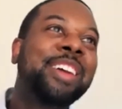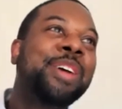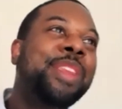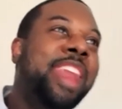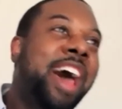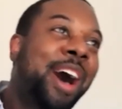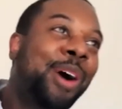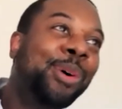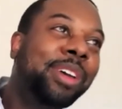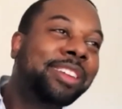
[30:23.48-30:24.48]

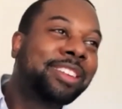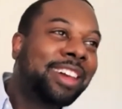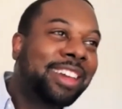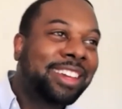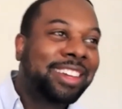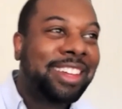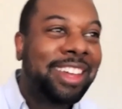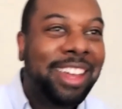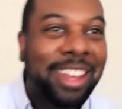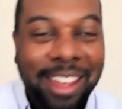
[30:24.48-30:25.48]
Now it's like,
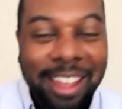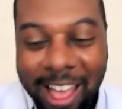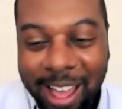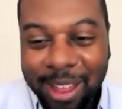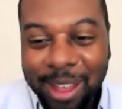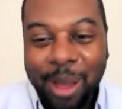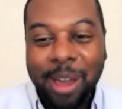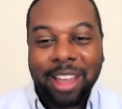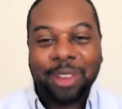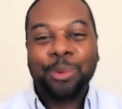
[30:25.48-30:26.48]

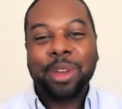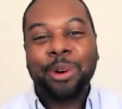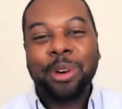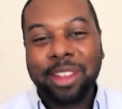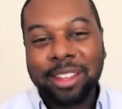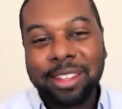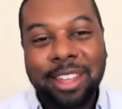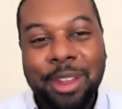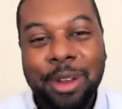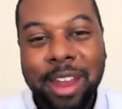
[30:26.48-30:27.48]
we go to,
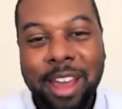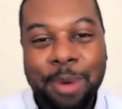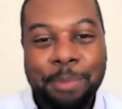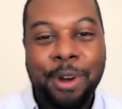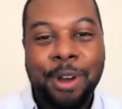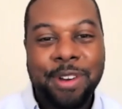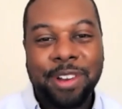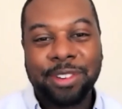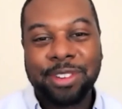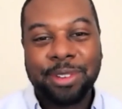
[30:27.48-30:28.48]
you know, and I have my partner
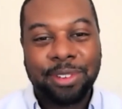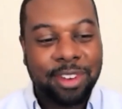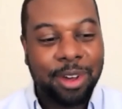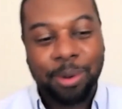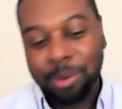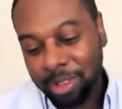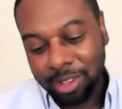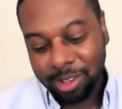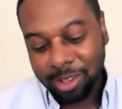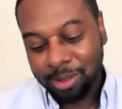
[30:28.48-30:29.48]
here too. So
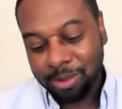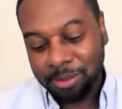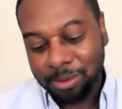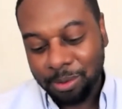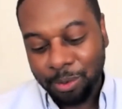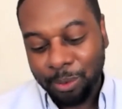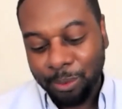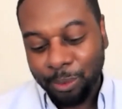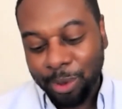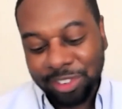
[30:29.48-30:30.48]

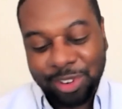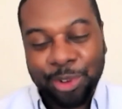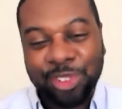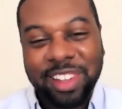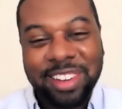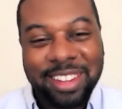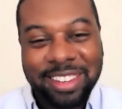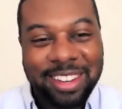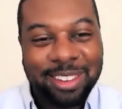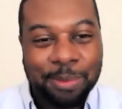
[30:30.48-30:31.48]
we'll socially
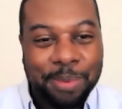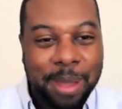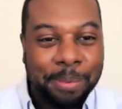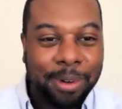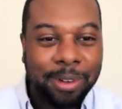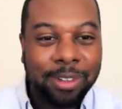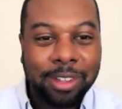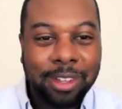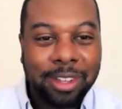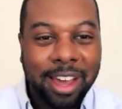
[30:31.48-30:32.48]
distance with people.
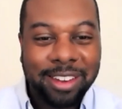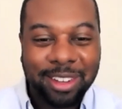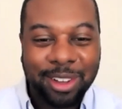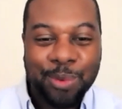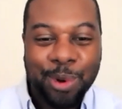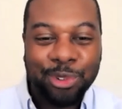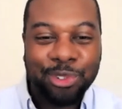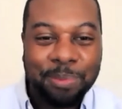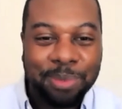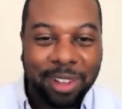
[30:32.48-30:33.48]
I took a road
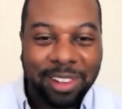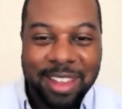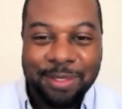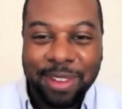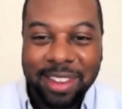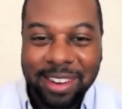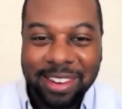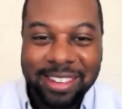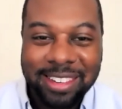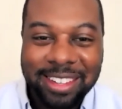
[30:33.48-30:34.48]
trip to Cleveland
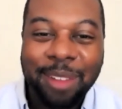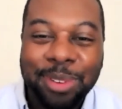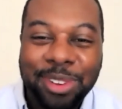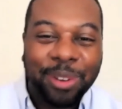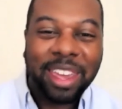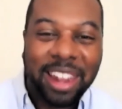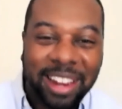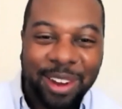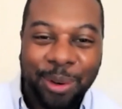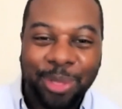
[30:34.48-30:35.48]
because I'm still getting to
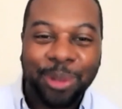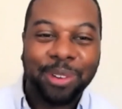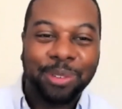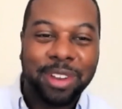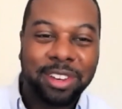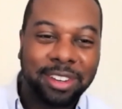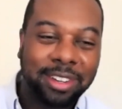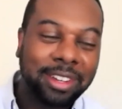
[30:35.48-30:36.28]
know the region.